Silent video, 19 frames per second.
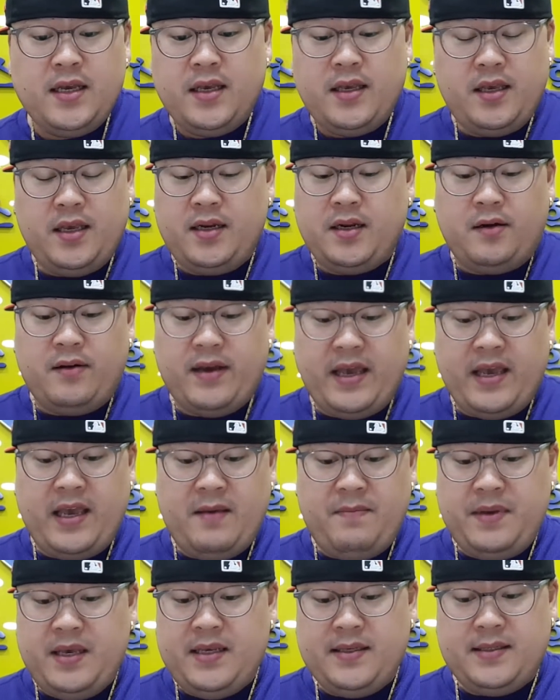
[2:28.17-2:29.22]
A,
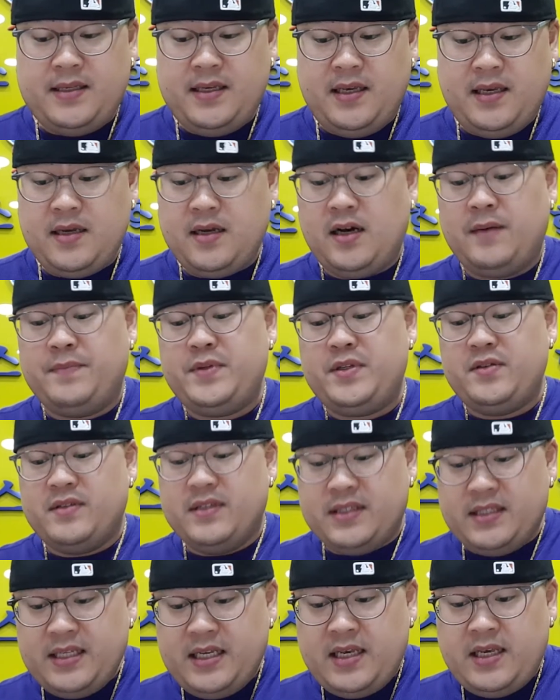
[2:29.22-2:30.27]
B, C, up to
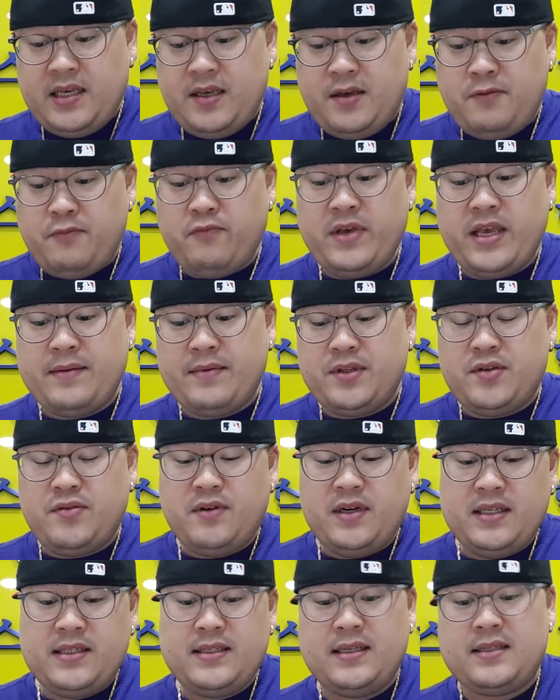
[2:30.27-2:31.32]
Z. We have
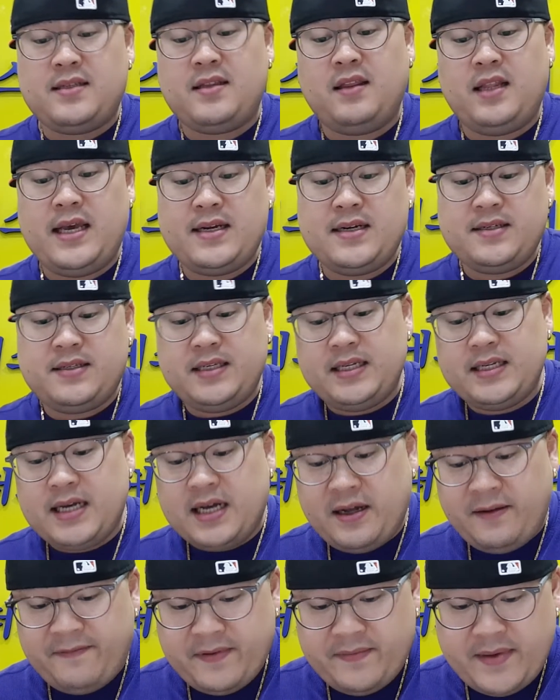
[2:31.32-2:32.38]
26 letters in the
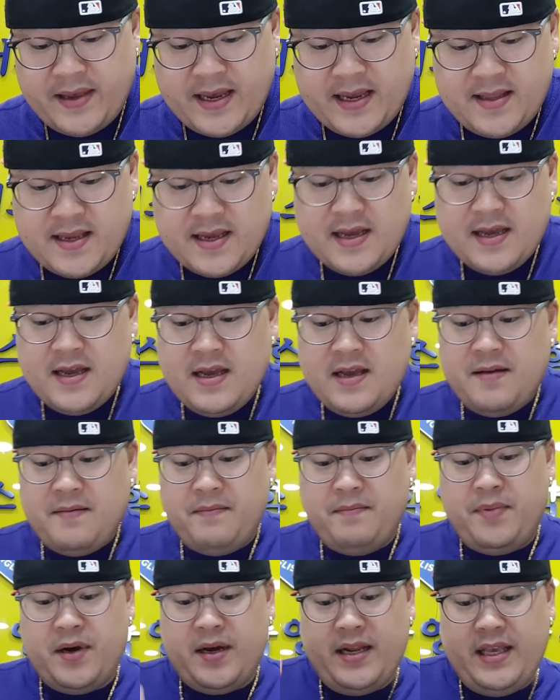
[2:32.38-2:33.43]
alphabet,
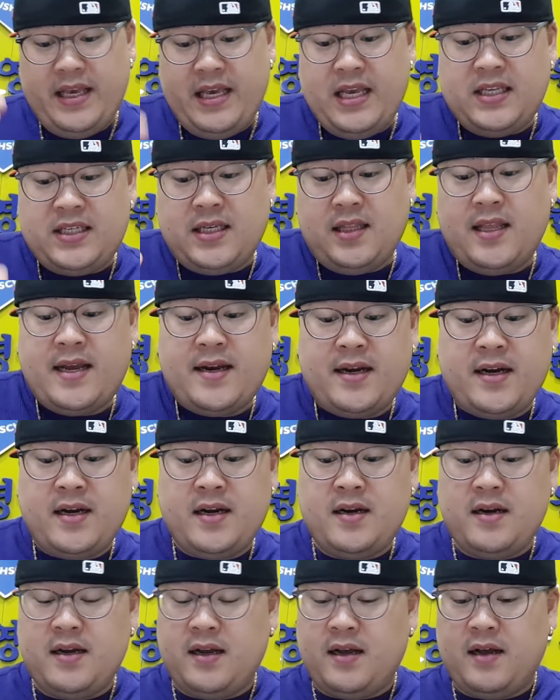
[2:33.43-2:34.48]
but each
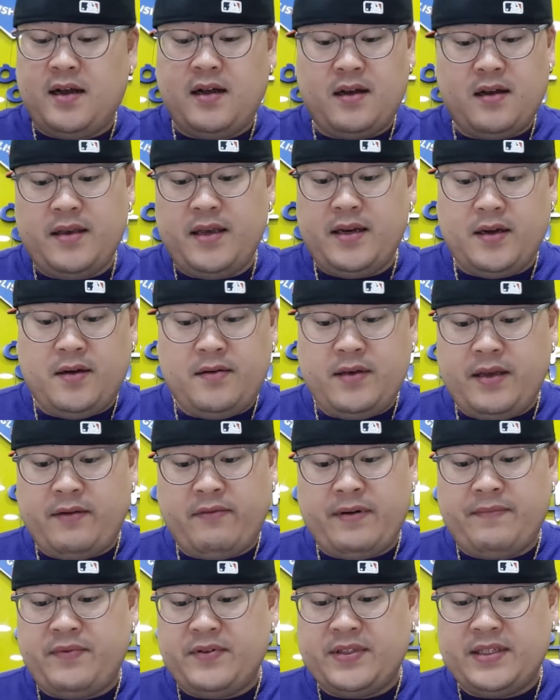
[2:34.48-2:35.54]
letter, it
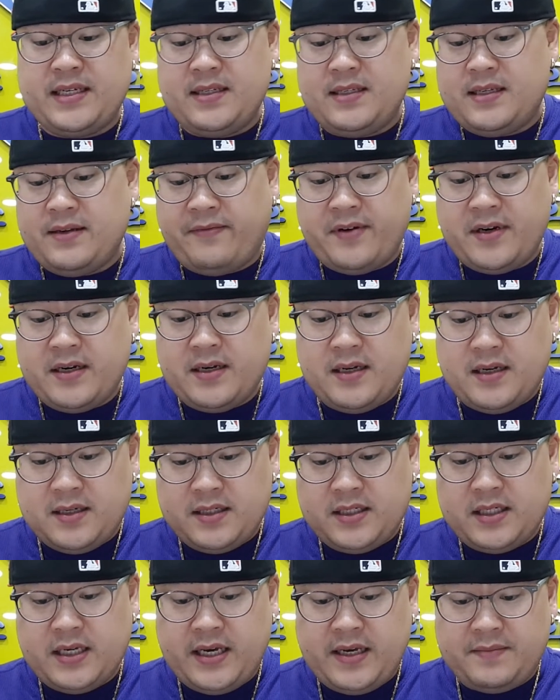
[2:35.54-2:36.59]
represents different
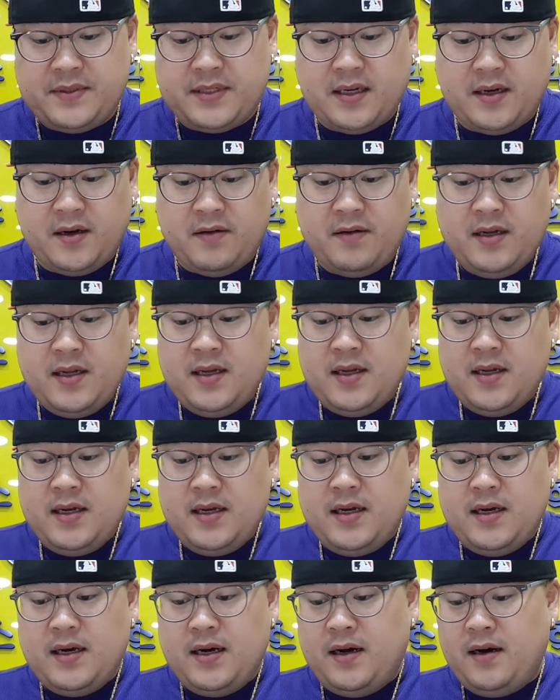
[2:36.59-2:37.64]
shapes. So,
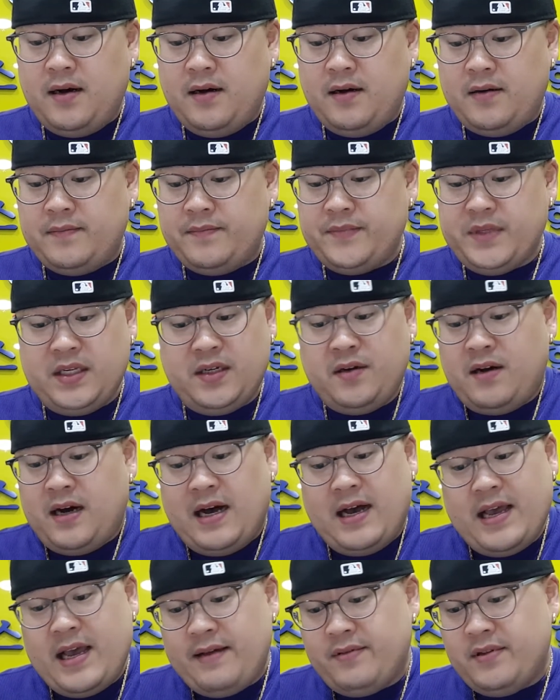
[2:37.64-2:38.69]

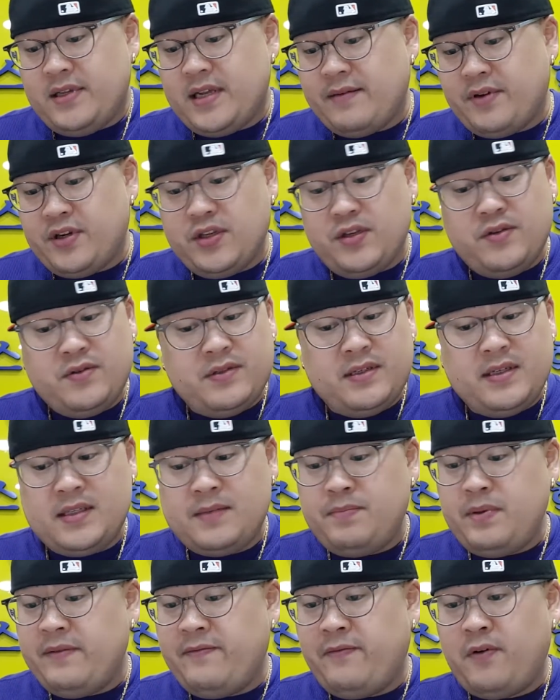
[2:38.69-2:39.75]
I have never used this
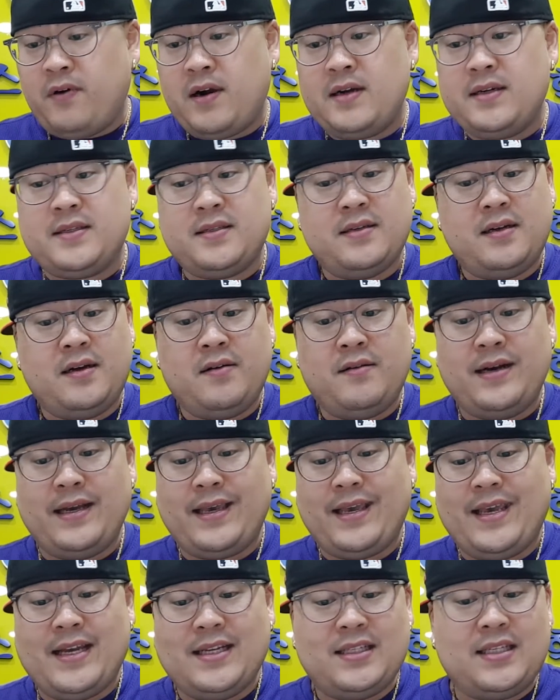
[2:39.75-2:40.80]
before, so I
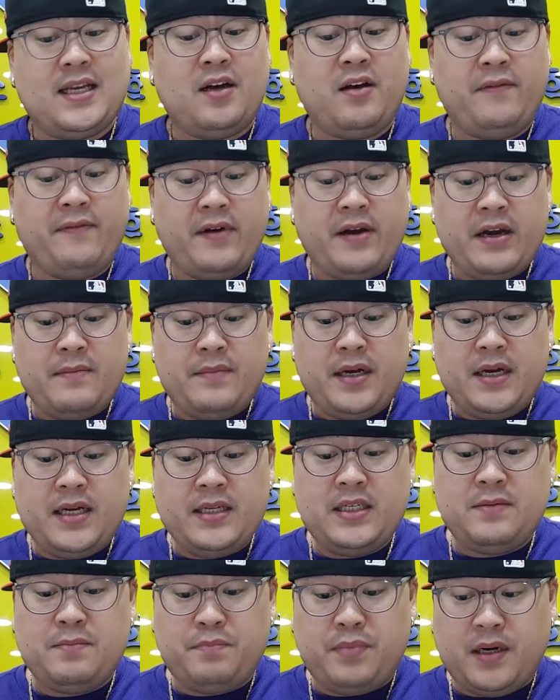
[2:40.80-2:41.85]
can't tell very
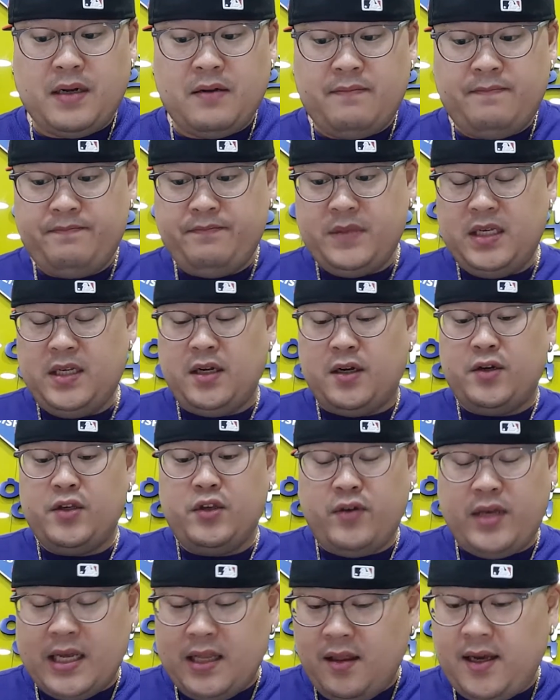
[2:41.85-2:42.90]
much, but,
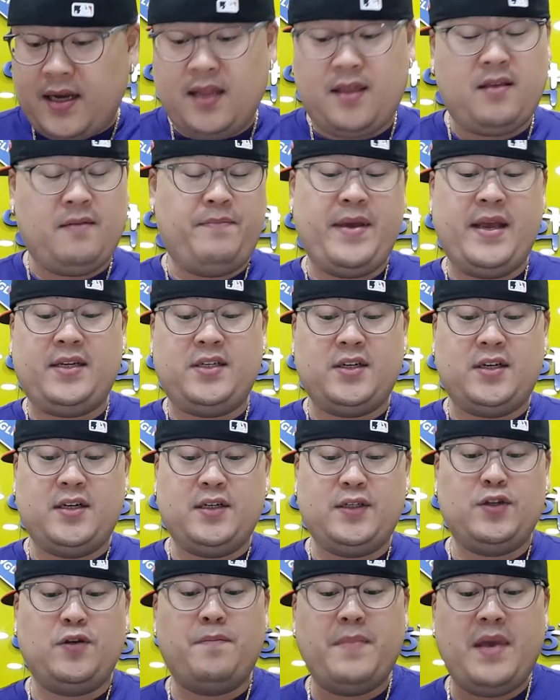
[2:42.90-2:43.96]
you can look at the picture.
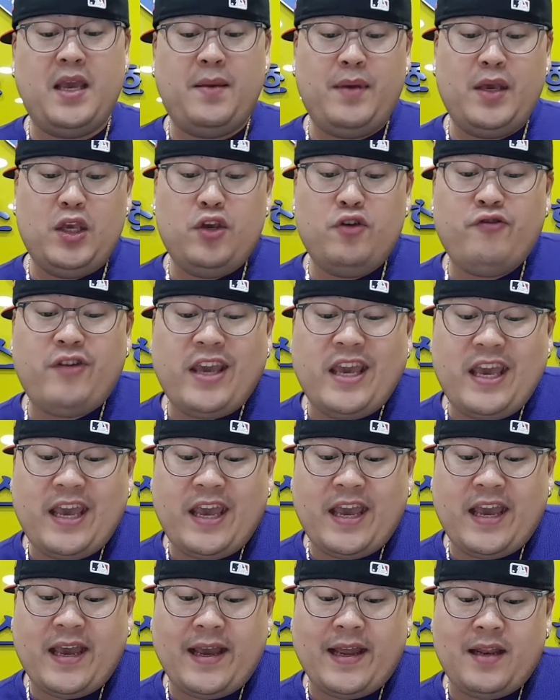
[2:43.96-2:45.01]
So maybe you
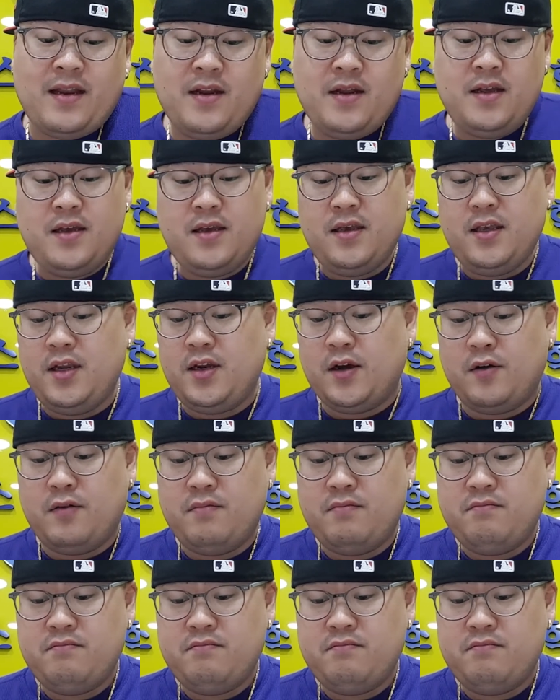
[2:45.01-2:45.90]
can, you